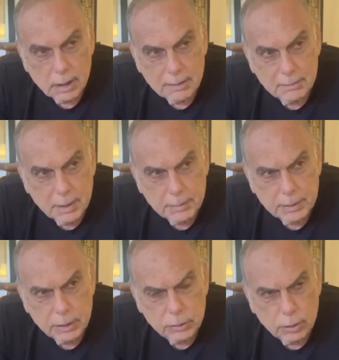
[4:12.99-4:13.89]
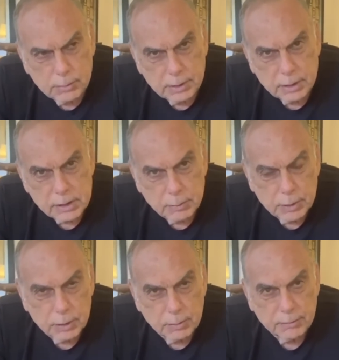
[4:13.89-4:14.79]
Maybe they told me there is a
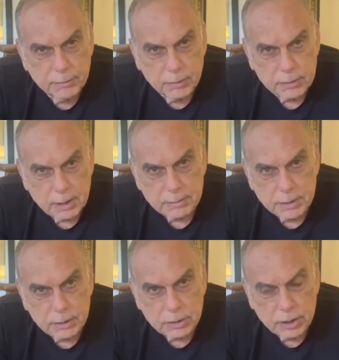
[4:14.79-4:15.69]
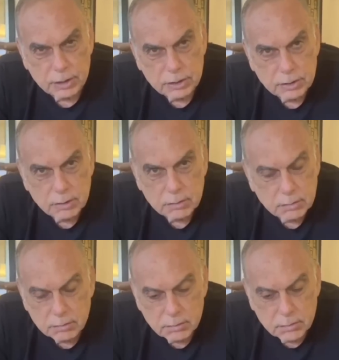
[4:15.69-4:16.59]
window before and something changed, so
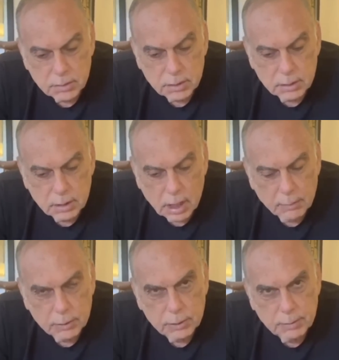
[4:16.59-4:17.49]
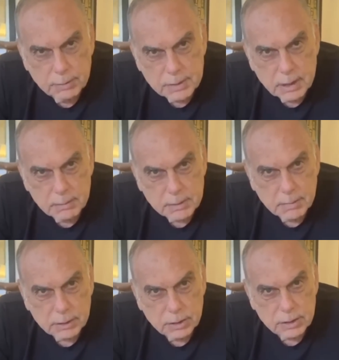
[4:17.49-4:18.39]
I want to be with them as
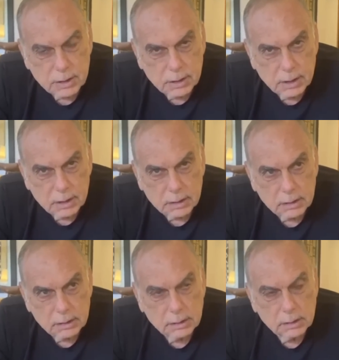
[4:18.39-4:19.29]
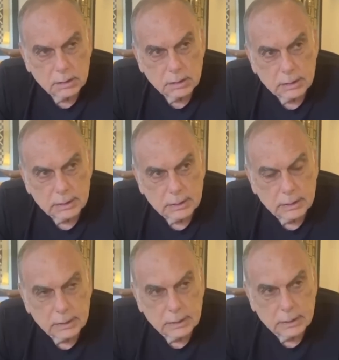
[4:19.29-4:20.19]
much as I can.
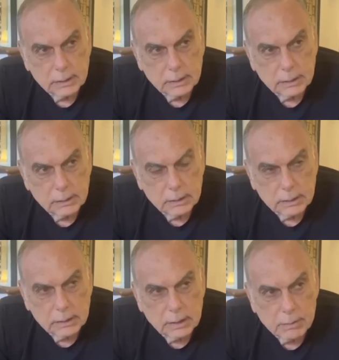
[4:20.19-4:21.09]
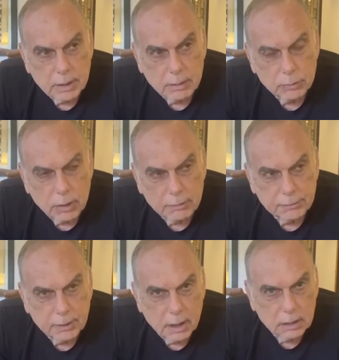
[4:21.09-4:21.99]
And then we come to
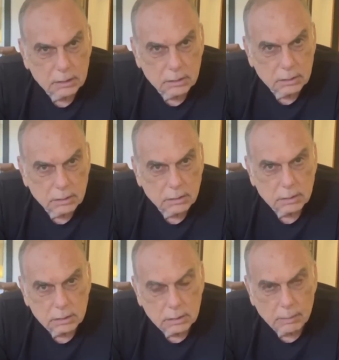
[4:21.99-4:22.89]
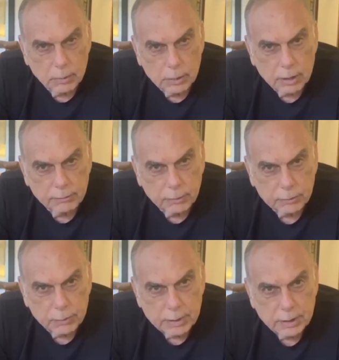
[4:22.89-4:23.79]
African, I'm looking for a
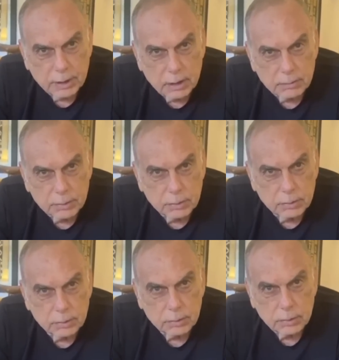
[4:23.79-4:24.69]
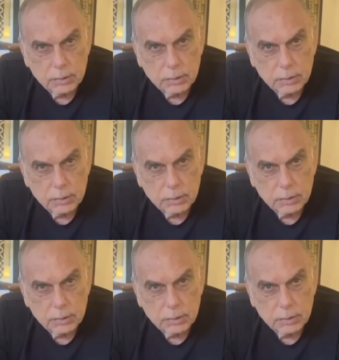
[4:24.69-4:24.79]
training camp to do,